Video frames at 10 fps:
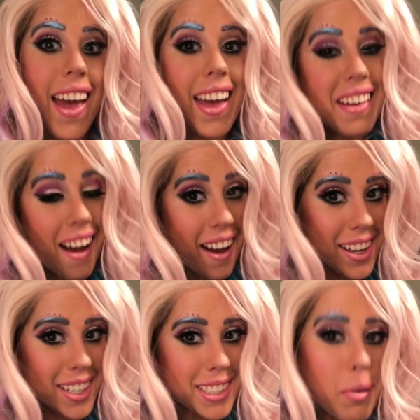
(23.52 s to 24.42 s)
Hey
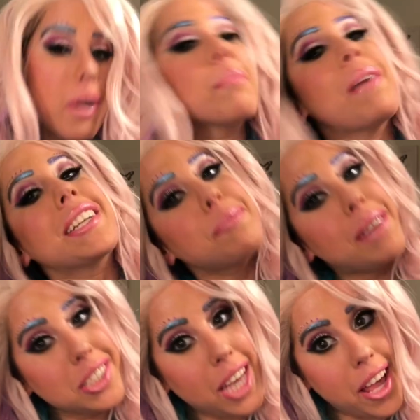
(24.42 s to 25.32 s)
guys, welcome back to
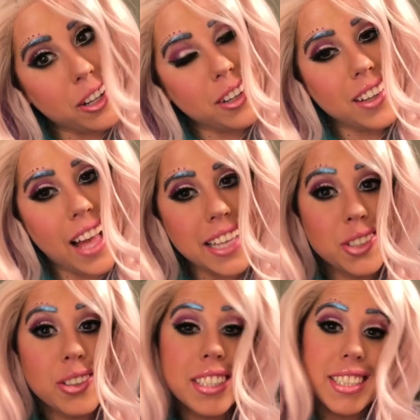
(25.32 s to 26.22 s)
my channel. As
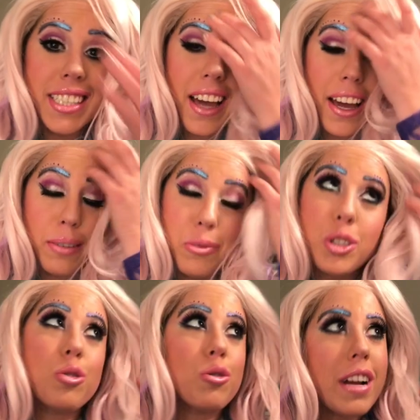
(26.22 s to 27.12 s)
you can see, I am
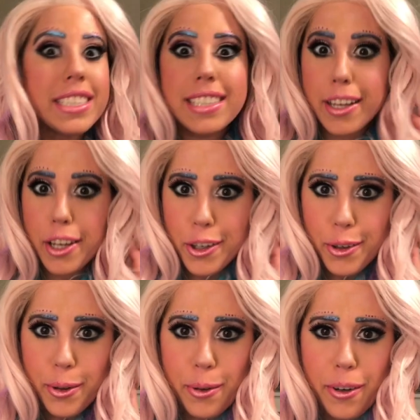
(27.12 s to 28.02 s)
dressed like a
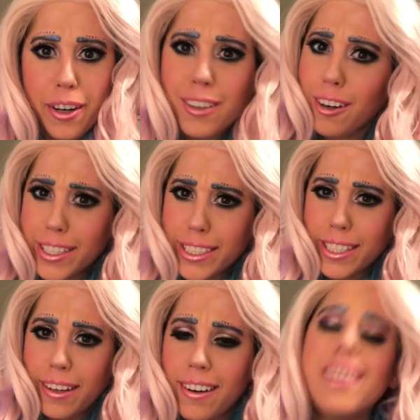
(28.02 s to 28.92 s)
unicorn.
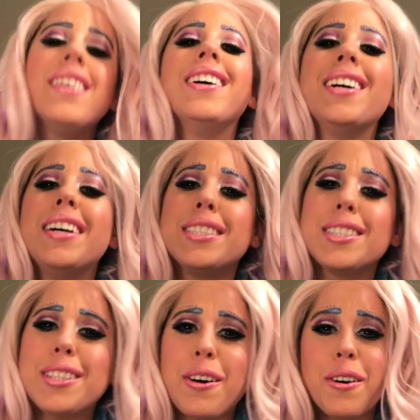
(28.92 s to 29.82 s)
Crazy, huh?
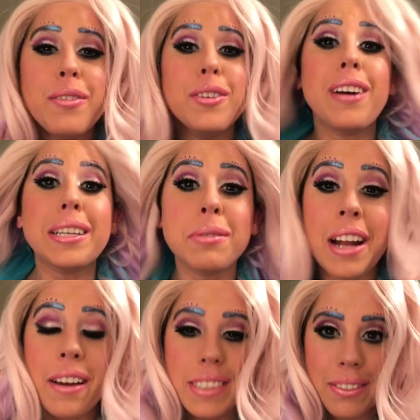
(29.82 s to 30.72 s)
So if you guys want
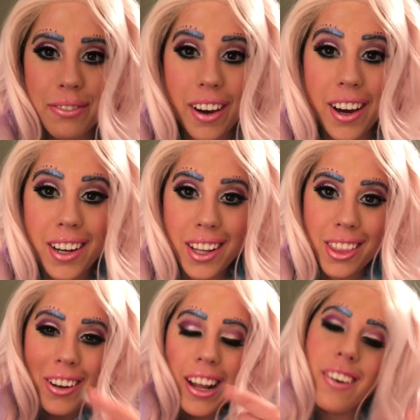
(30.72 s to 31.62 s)
to have some fun and
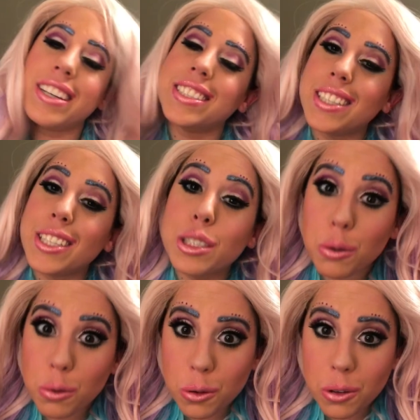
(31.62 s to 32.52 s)
learn how I did this
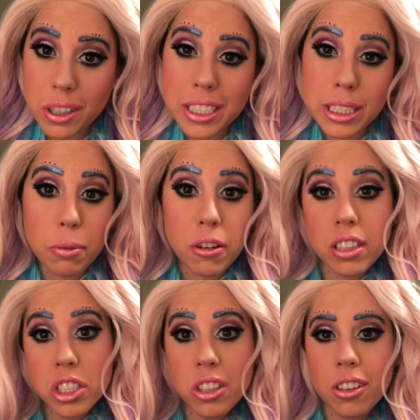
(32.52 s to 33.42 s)
cool,
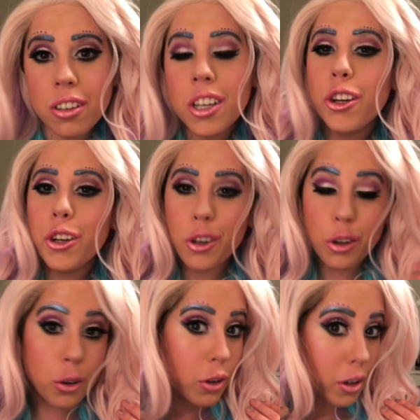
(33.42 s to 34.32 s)
inspirational
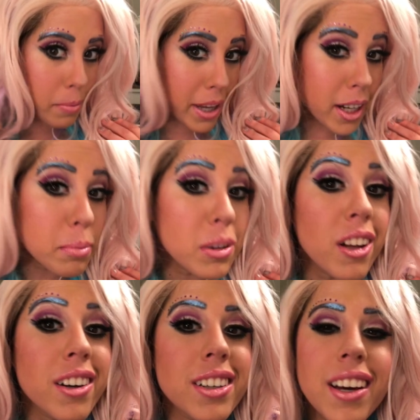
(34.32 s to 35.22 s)
unicorn makeup
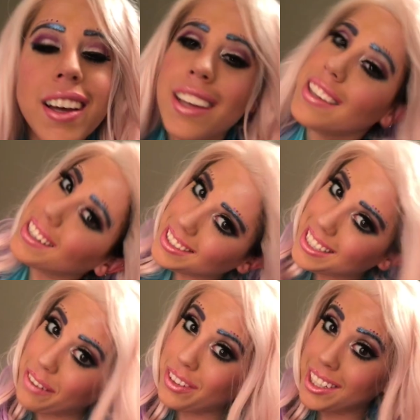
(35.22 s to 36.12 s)
look, then
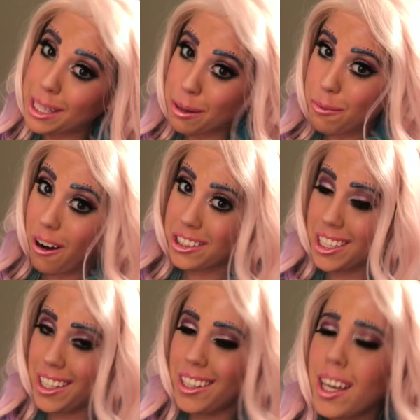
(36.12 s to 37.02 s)
definitely keep
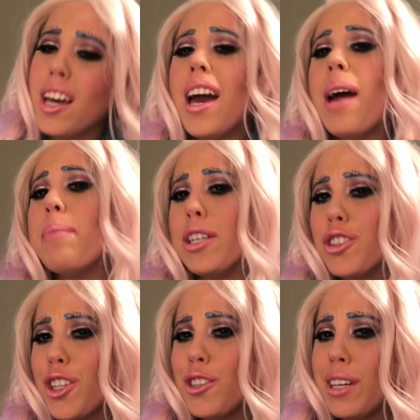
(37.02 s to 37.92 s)
watching. Make
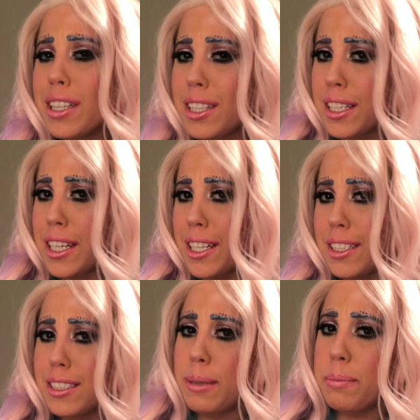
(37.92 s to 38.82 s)
sure you hit the
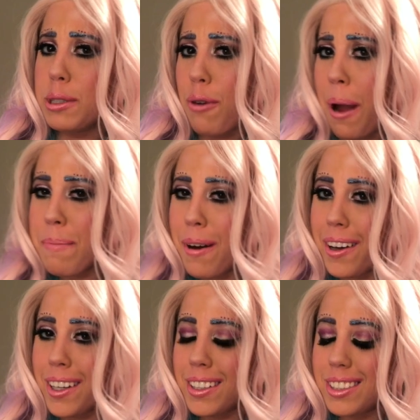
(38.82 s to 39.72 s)
subscribe
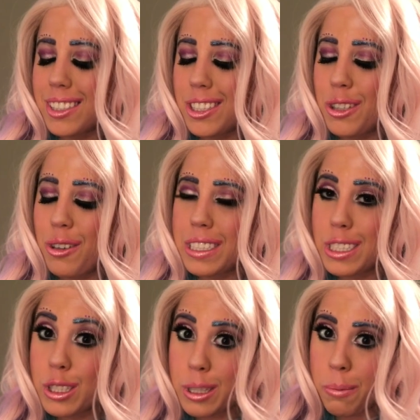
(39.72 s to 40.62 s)
button to tune
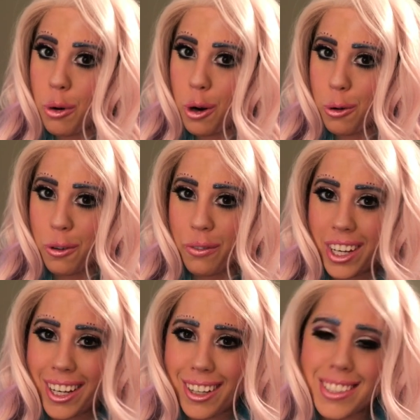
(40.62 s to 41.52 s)
into some more cool
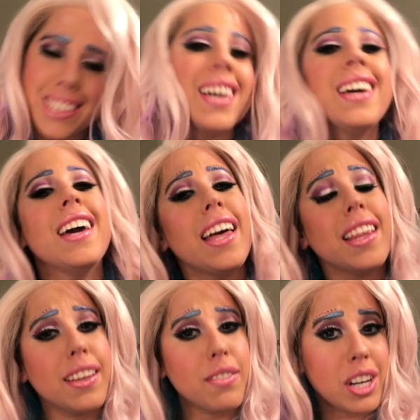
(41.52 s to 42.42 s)
videos
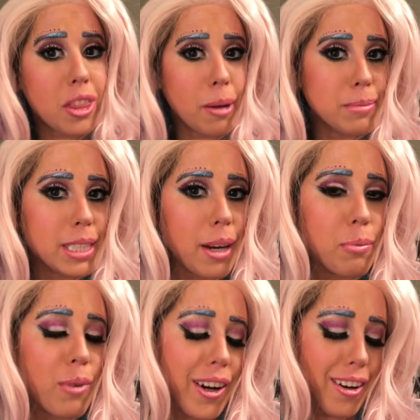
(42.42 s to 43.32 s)
and give it a thumbs
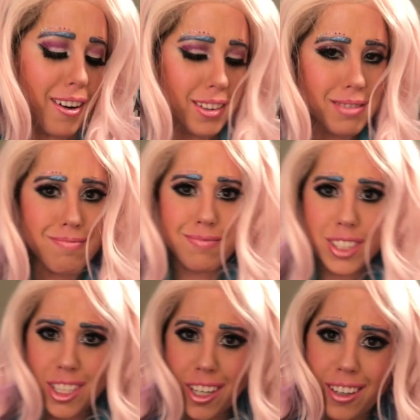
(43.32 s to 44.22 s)
up. Why not?
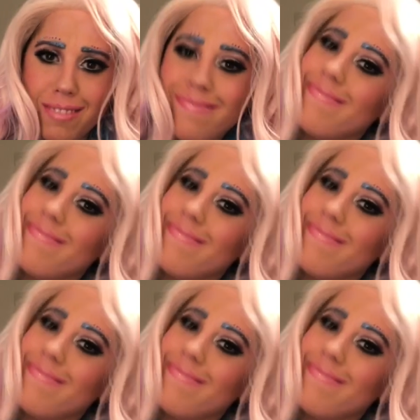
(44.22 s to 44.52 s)
Shit.